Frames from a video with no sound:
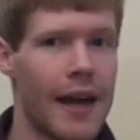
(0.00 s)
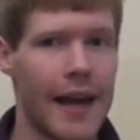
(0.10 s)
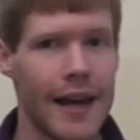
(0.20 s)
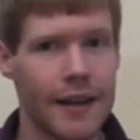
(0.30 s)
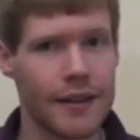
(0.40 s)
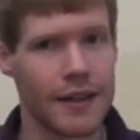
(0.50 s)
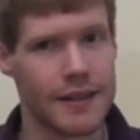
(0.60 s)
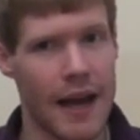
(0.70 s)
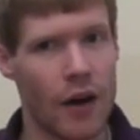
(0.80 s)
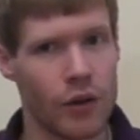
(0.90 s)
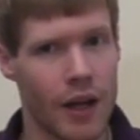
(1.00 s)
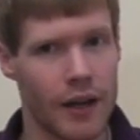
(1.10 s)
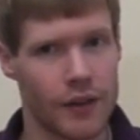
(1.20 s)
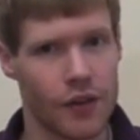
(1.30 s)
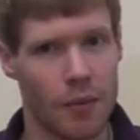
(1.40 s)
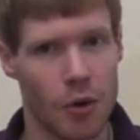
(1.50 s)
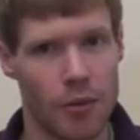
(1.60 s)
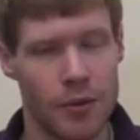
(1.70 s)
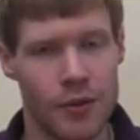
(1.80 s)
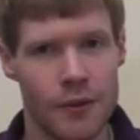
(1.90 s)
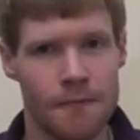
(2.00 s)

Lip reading: and its outlying suburbs.